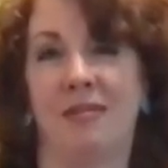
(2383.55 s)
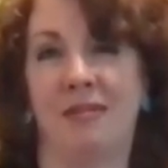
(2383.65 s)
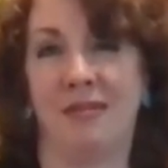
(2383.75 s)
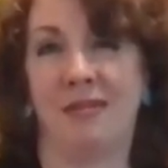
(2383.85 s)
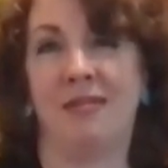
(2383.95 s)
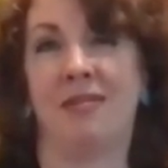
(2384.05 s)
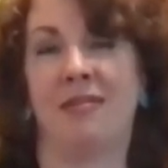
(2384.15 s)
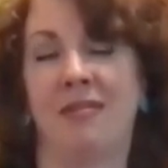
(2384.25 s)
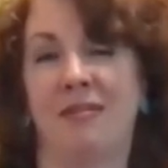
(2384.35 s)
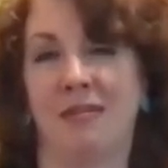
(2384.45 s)

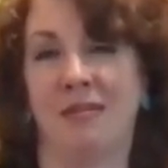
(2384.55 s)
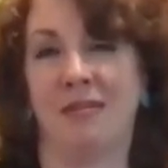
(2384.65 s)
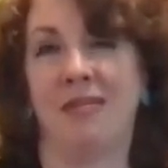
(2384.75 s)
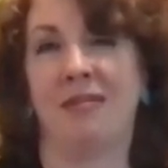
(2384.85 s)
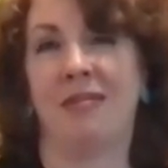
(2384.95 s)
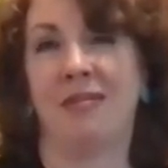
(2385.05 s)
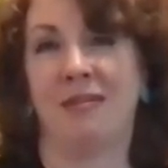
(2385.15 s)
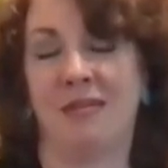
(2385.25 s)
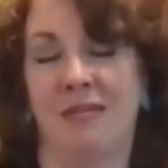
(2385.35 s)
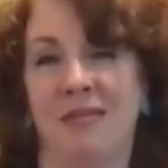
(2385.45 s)

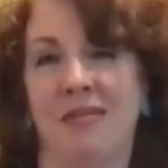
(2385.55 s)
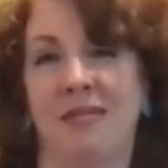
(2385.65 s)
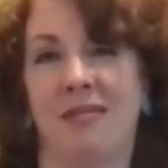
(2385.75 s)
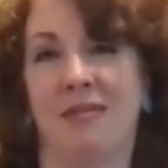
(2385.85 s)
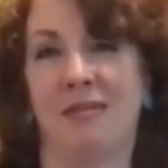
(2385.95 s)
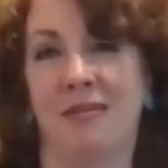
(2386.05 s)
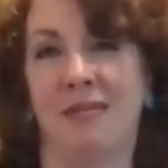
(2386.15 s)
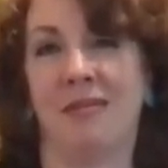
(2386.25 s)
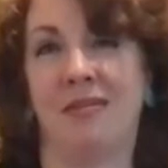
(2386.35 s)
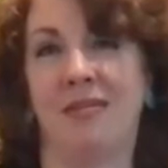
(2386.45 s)

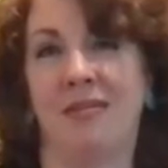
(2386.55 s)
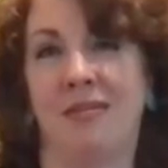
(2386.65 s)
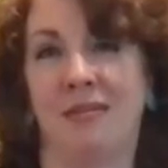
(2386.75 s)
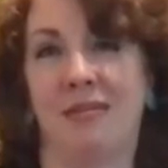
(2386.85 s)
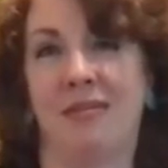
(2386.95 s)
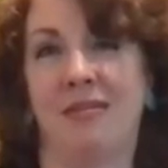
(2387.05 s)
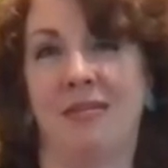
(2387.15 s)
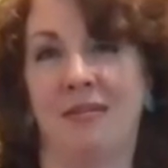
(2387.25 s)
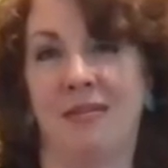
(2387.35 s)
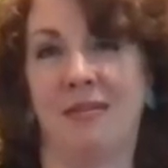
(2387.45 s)

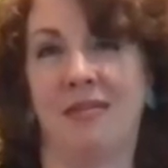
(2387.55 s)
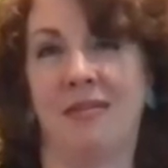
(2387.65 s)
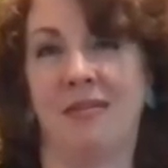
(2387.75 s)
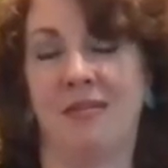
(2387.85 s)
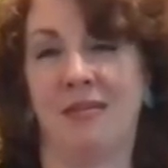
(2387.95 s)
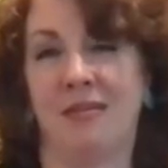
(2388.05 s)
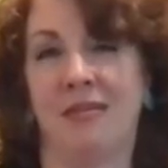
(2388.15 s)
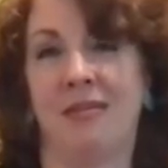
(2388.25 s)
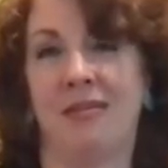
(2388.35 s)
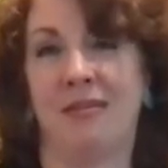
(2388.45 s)

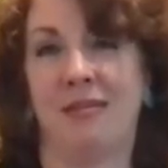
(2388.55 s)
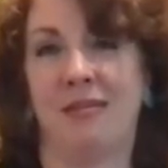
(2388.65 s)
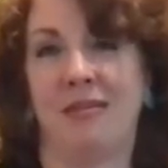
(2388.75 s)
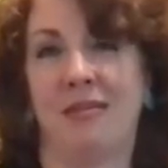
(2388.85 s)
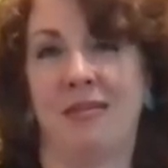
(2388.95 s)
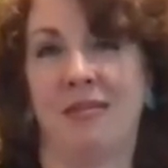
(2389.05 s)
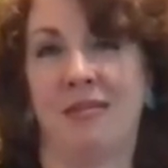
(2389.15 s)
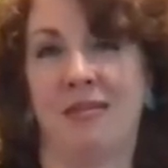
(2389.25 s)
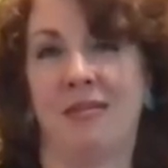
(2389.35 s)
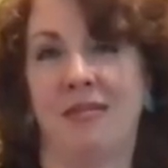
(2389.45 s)

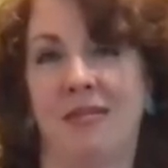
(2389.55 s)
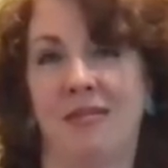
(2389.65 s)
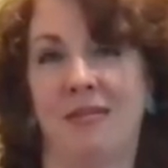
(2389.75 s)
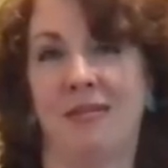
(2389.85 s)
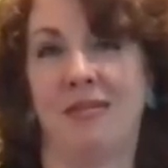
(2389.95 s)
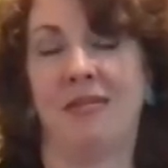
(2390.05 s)
(silent)